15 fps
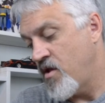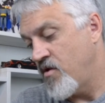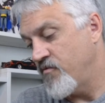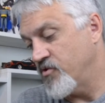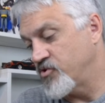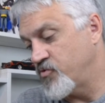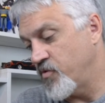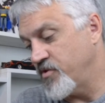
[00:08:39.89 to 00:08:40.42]

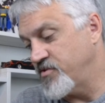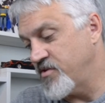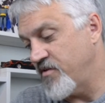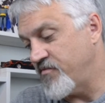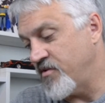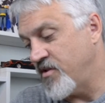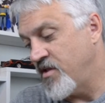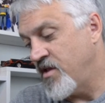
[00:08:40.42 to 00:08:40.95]
Verse
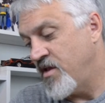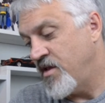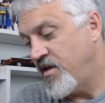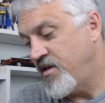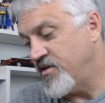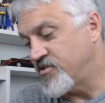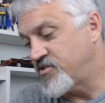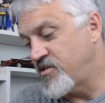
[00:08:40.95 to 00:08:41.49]
27,
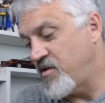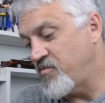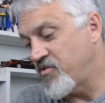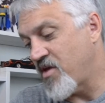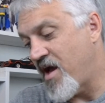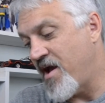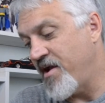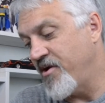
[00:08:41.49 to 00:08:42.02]
he esteemeth
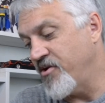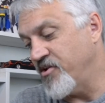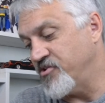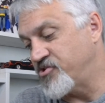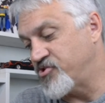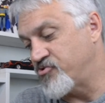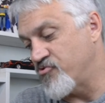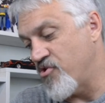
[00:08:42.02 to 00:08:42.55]
iron as
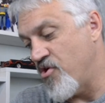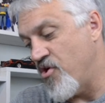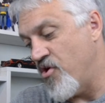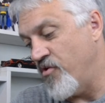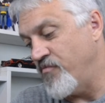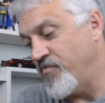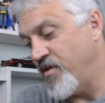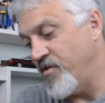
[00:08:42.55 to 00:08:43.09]

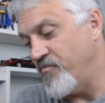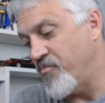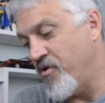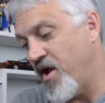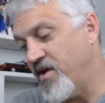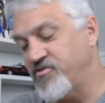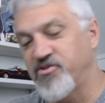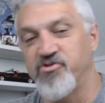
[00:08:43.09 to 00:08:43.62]
straw and
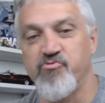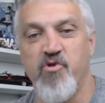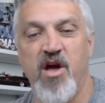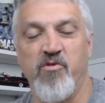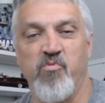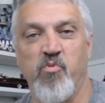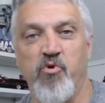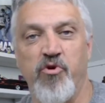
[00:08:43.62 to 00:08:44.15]
brass as
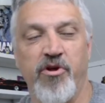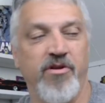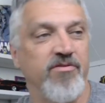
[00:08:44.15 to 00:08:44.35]
rotten wood.